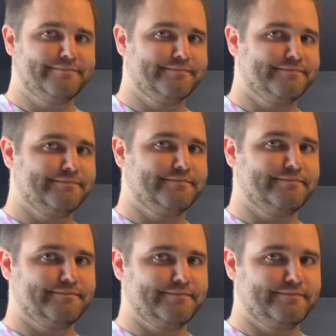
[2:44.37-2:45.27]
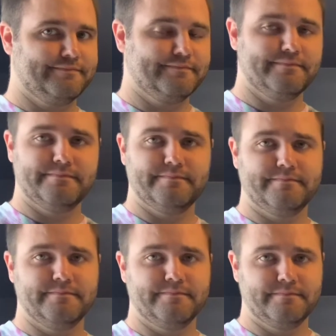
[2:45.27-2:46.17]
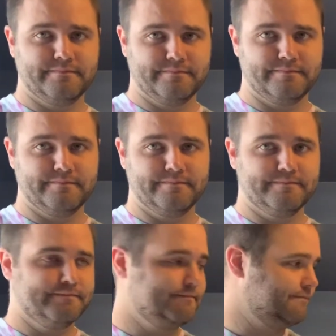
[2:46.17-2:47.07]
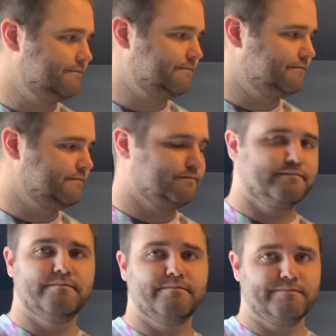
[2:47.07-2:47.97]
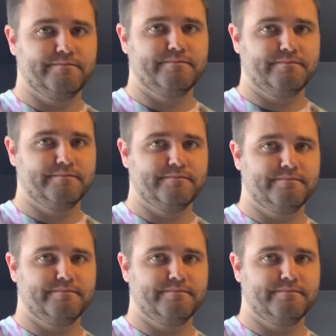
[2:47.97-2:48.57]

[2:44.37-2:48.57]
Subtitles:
(not speaking)